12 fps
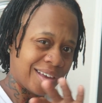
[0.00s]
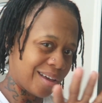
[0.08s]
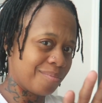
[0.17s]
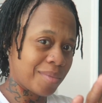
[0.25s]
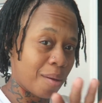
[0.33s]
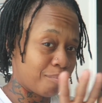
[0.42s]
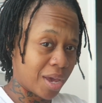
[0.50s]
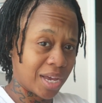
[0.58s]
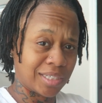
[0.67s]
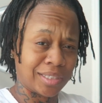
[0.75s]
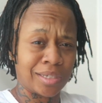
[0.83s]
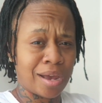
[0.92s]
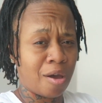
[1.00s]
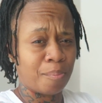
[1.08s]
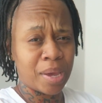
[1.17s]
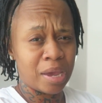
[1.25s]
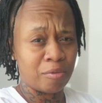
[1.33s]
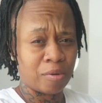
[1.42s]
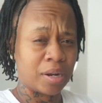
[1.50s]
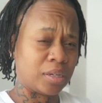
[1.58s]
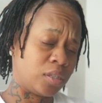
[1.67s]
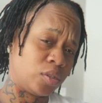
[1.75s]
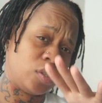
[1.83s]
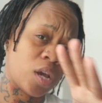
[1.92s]
I'm not bashing y'all pay
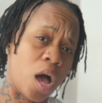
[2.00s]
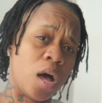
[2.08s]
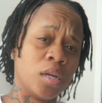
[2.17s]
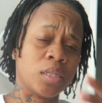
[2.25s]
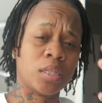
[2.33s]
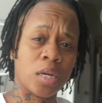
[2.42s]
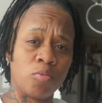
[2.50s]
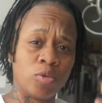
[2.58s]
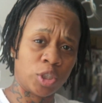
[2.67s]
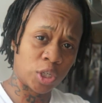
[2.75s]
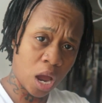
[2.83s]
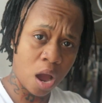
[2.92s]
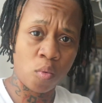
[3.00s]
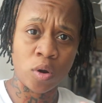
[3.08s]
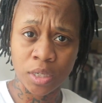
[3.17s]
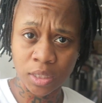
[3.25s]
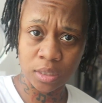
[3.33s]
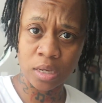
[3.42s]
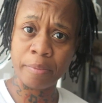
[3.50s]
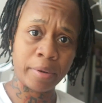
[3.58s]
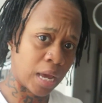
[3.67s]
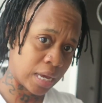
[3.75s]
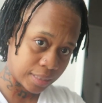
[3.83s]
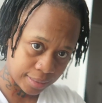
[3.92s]
rate, because y'all accept what y'all want to accept
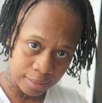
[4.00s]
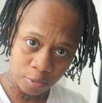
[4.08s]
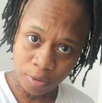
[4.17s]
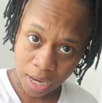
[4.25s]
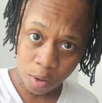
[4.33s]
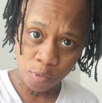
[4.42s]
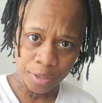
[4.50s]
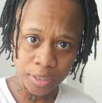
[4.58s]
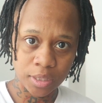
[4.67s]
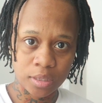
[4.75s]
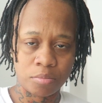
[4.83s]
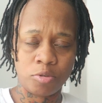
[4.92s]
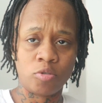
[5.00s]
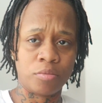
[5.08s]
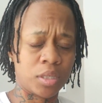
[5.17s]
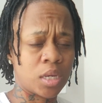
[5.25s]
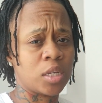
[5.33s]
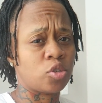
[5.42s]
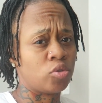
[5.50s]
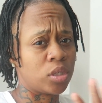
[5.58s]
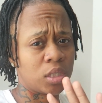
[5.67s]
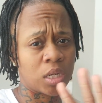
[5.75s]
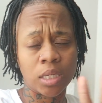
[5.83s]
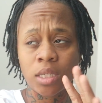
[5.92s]
and I accept what I want to accept. You know what I'm saying? So
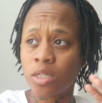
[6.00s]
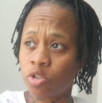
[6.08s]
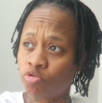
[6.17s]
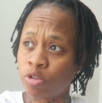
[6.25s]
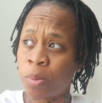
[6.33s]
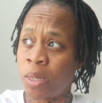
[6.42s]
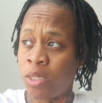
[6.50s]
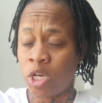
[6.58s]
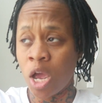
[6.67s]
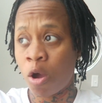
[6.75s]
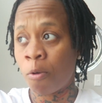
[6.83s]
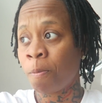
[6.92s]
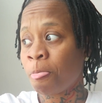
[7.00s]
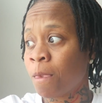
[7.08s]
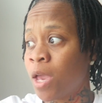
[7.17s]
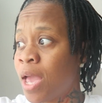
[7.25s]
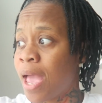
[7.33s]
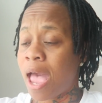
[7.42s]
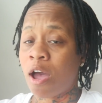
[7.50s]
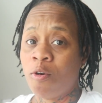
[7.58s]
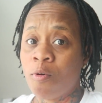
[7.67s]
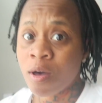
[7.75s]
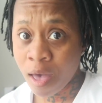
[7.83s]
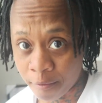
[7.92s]
this is not to disrespect y'all.
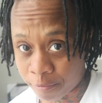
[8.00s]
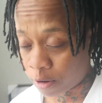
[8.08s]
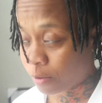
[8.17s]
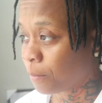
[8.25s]
However,